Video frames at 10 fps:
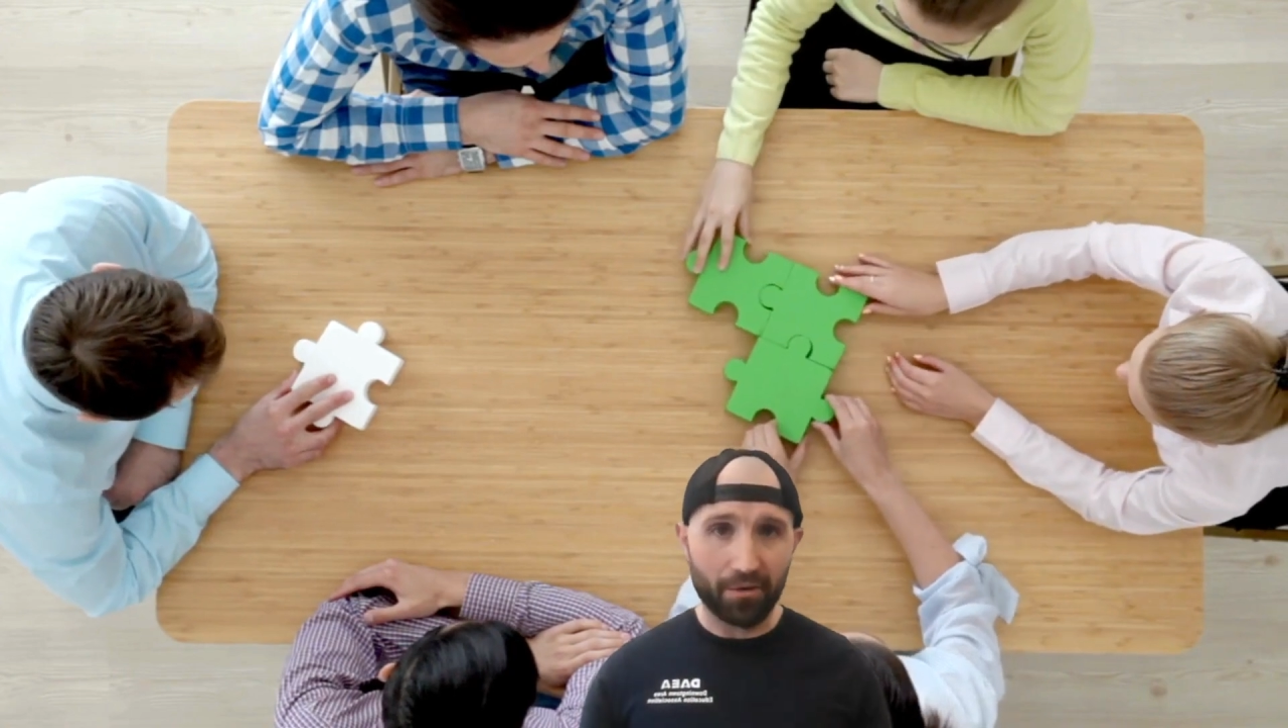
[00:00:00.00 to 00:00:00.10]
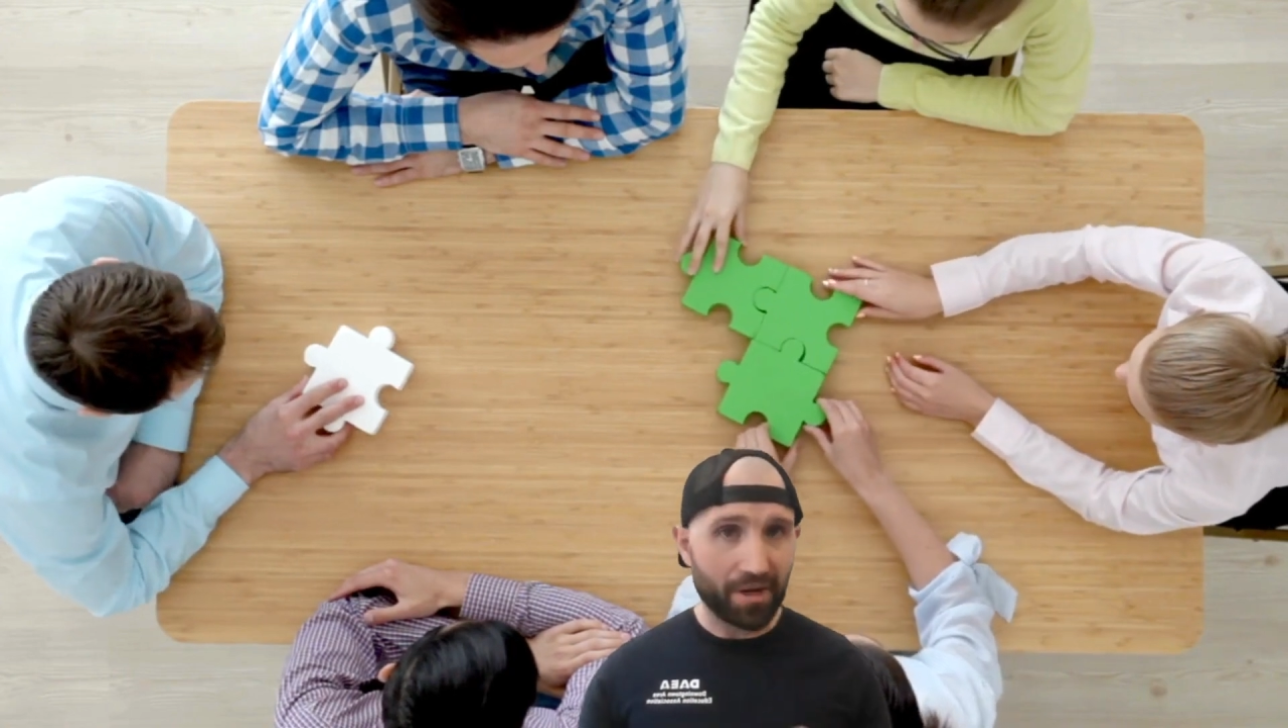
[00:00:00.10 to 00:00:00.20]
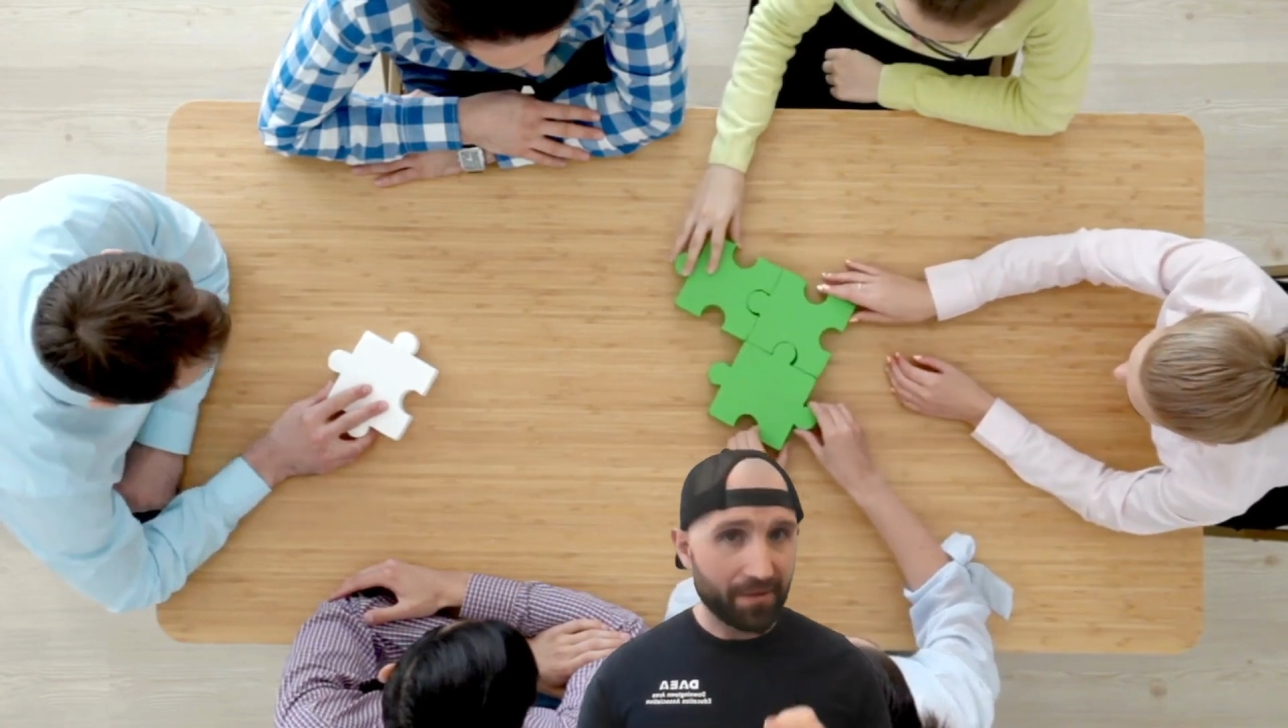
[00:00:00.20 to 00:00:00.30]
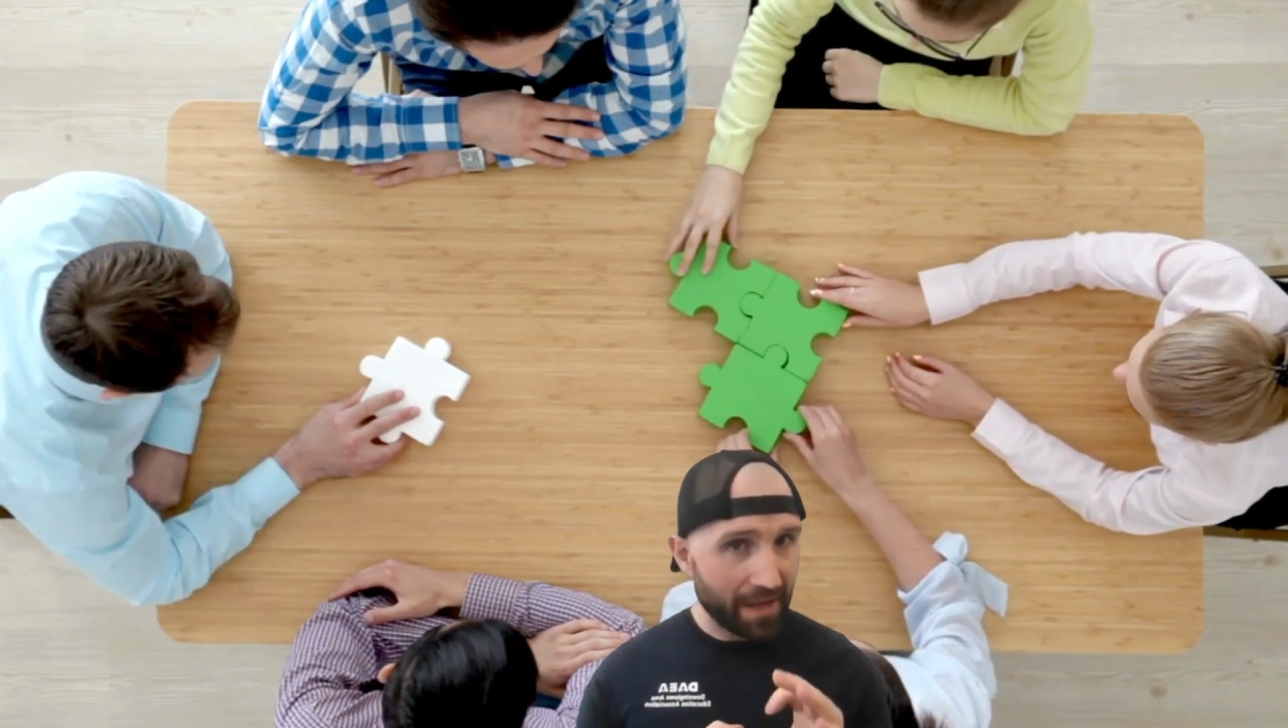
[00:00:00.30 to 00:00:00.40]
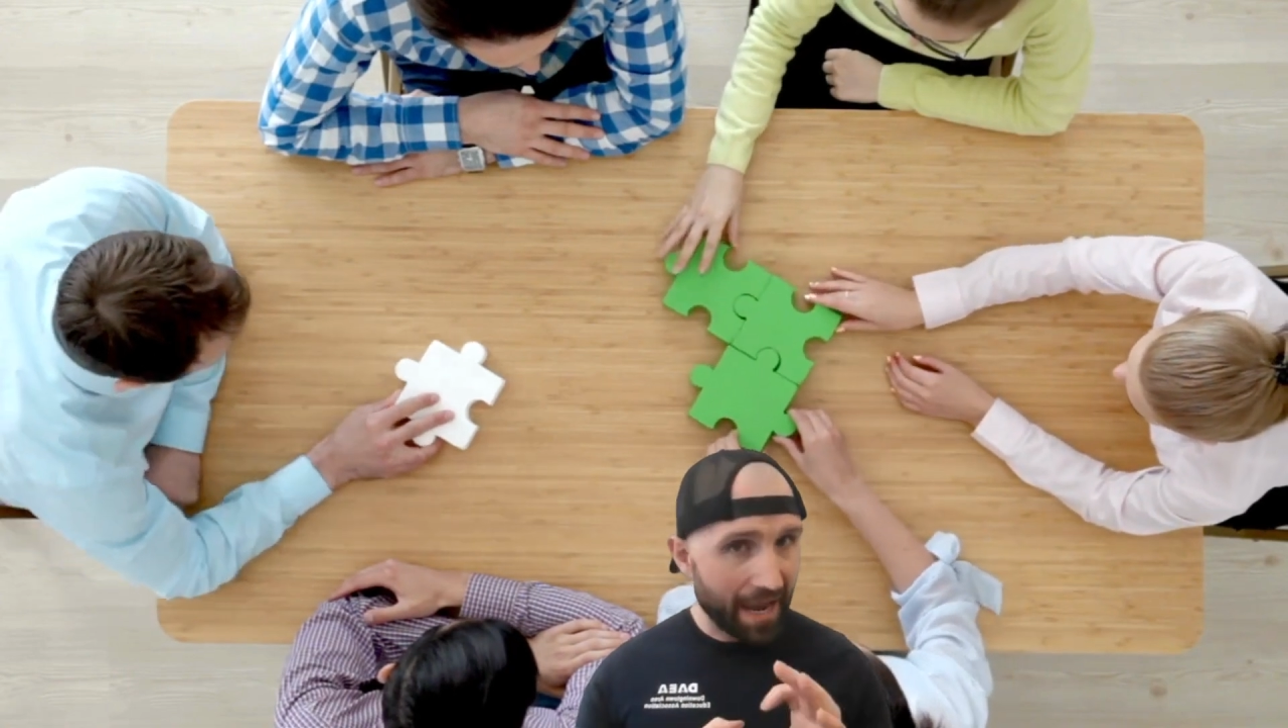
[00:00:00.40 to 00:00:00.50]
and
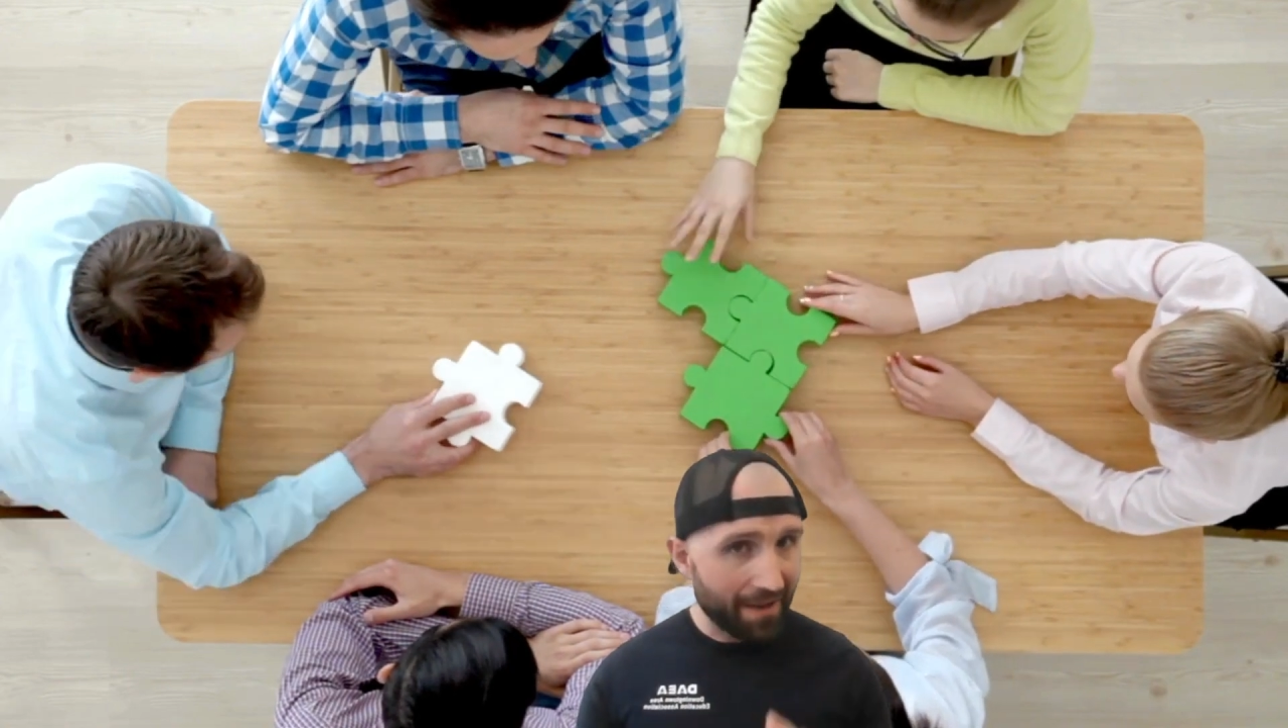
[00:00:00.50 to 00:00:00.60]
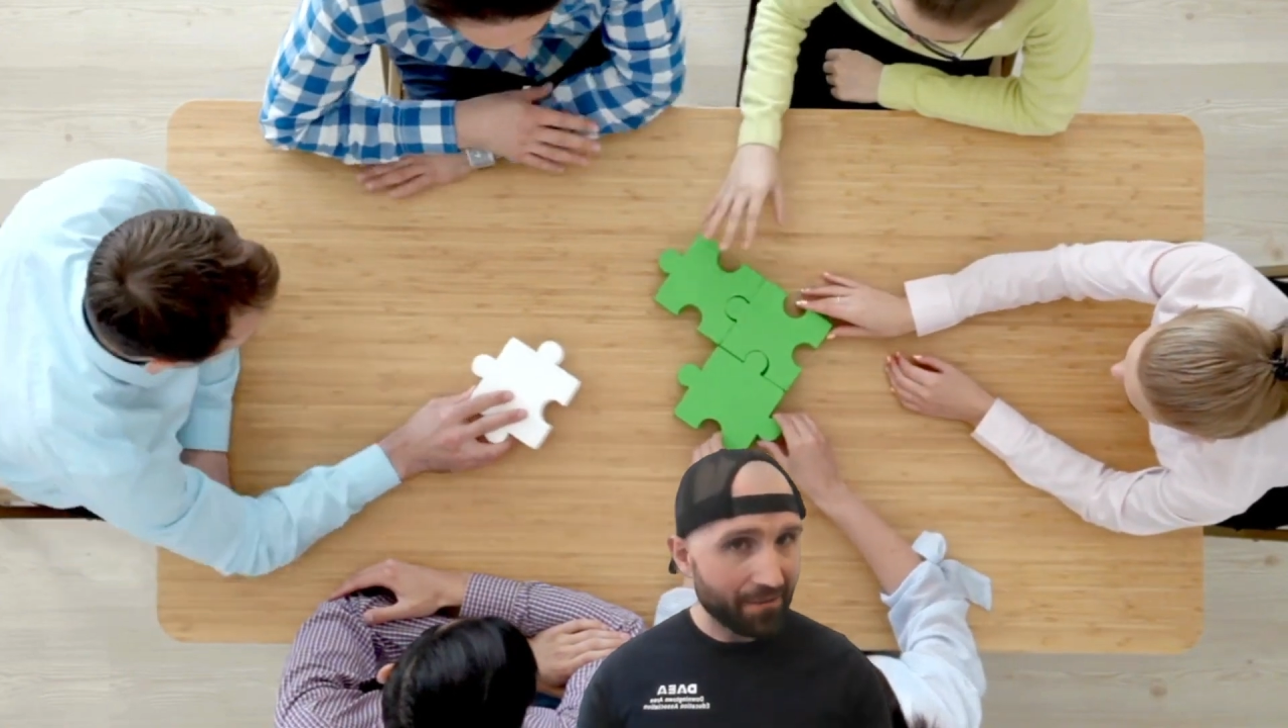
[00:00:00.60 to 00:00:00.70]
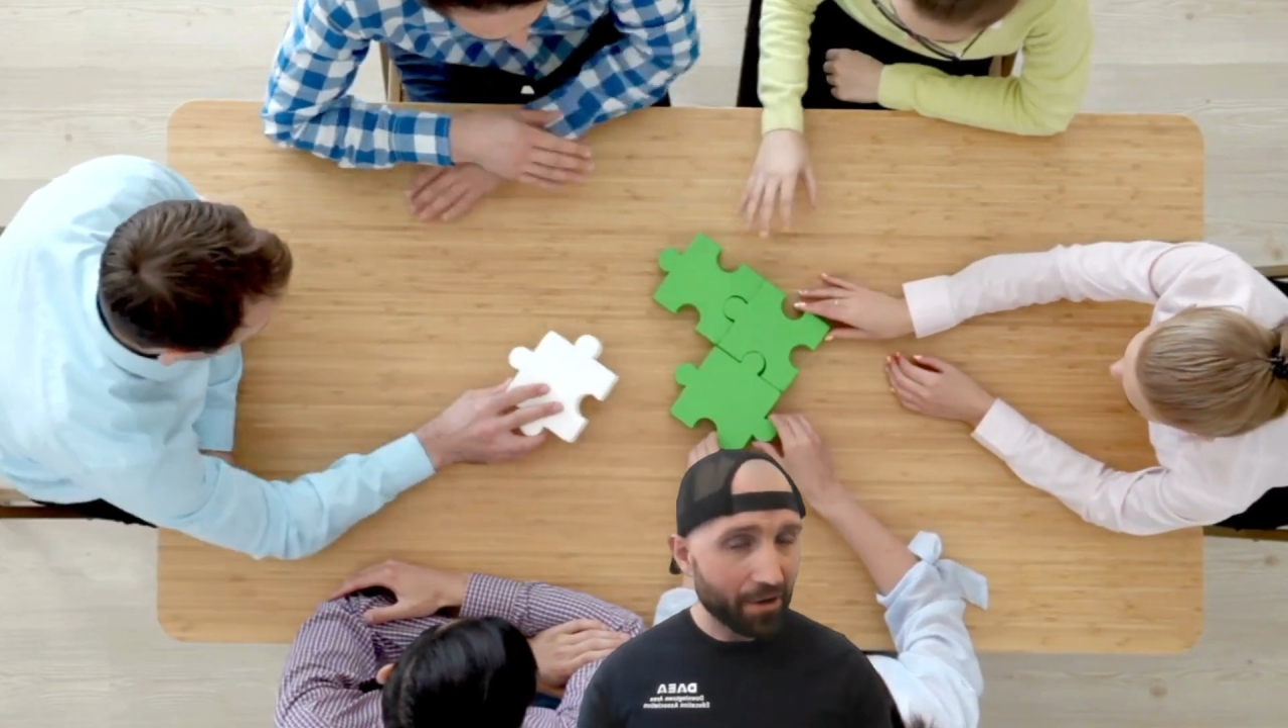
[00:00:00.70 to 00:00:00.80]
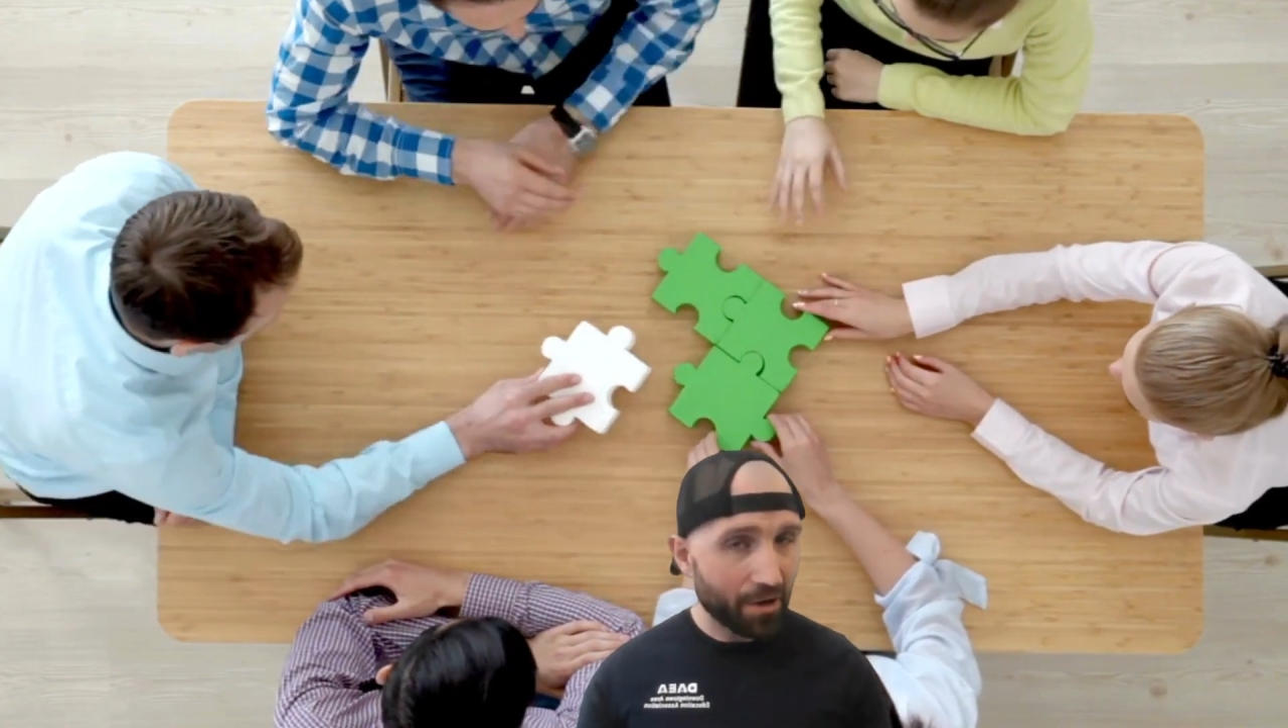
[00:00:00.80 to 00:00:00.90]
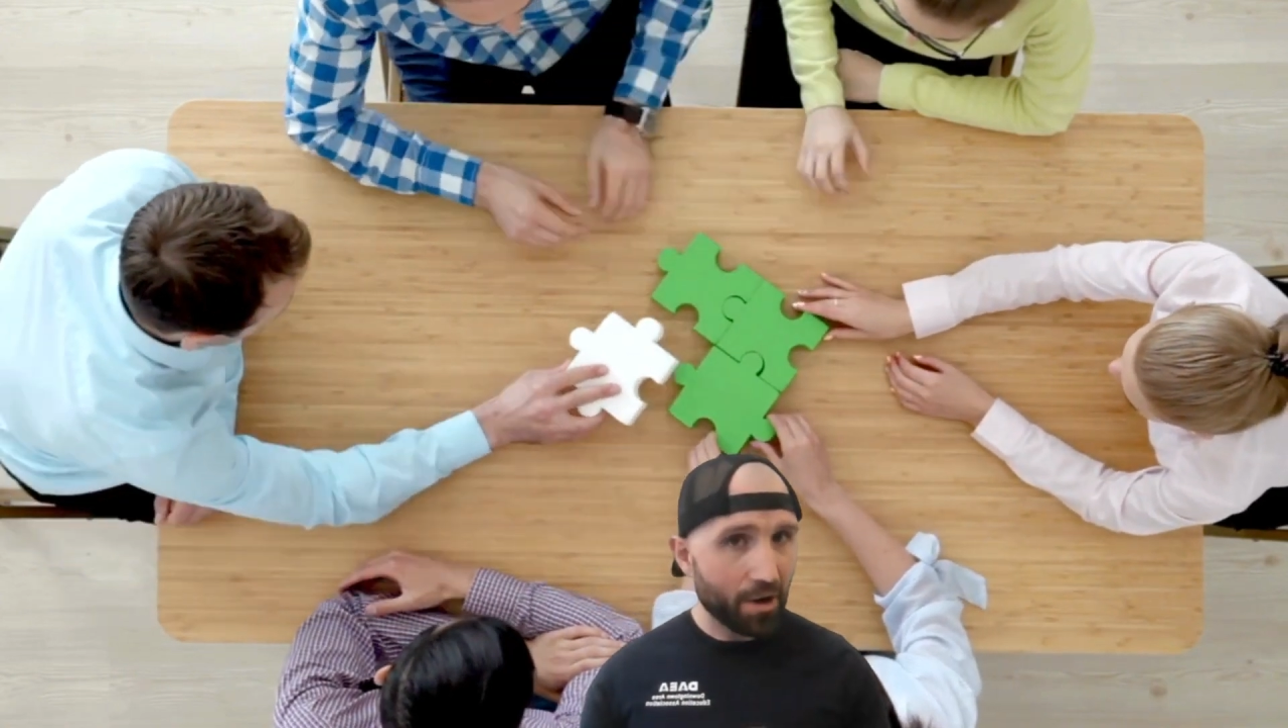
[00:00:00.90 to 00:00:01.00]
if you have it
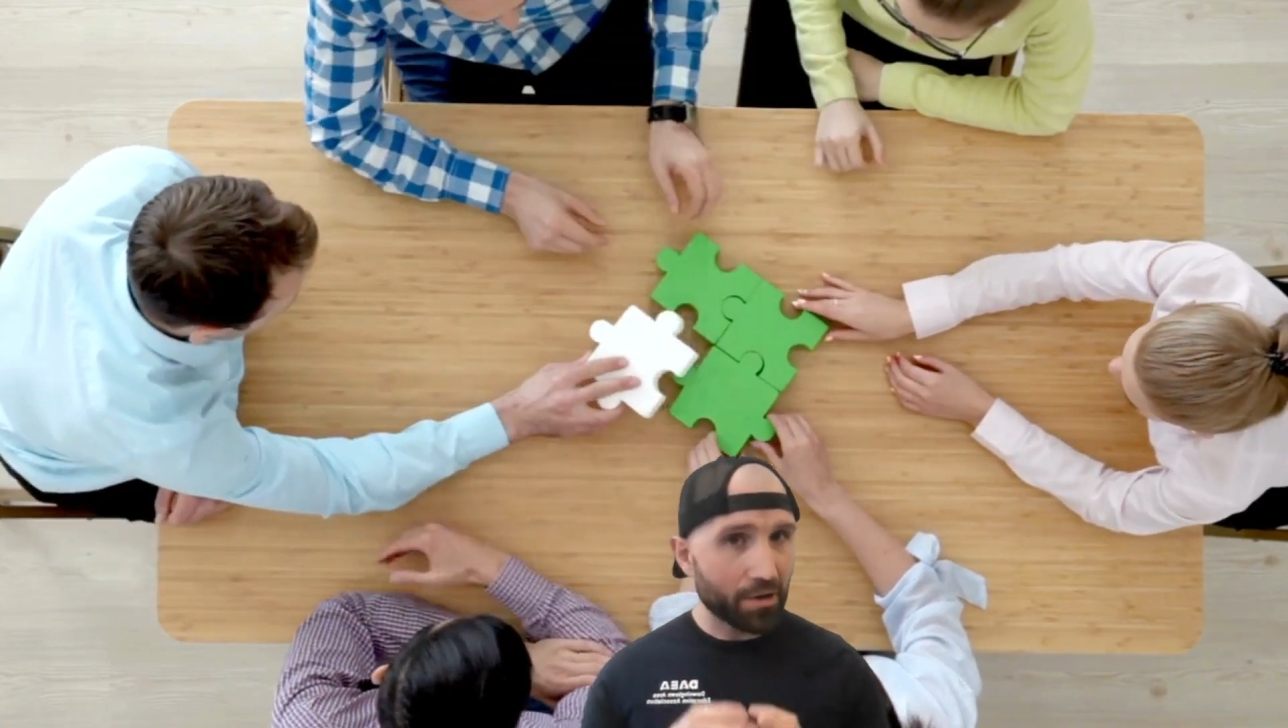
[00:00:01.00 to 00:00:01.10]
all,